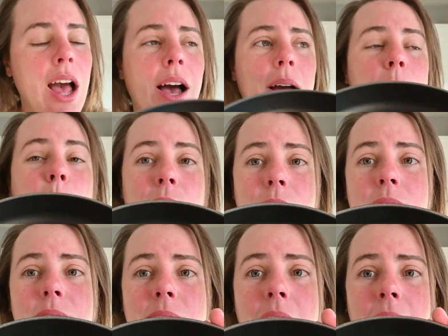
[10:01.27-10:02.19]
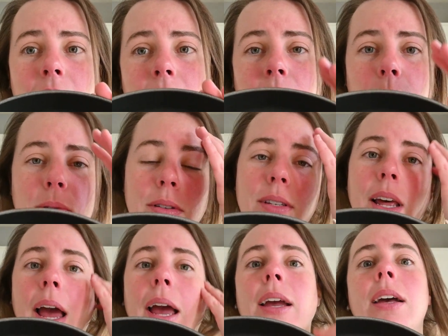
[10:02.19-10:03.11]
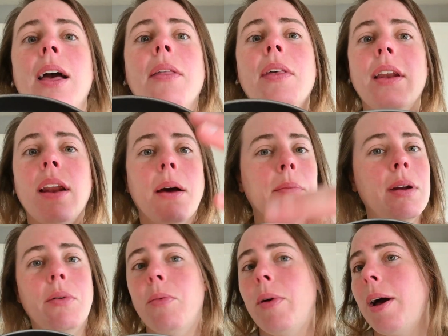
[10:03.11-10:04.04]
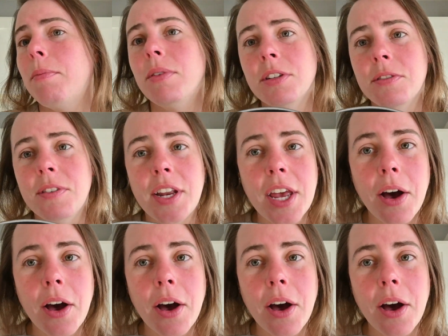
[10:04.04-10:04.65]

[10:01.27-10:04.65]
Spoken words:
I will say, and then I'm gonna wrap this video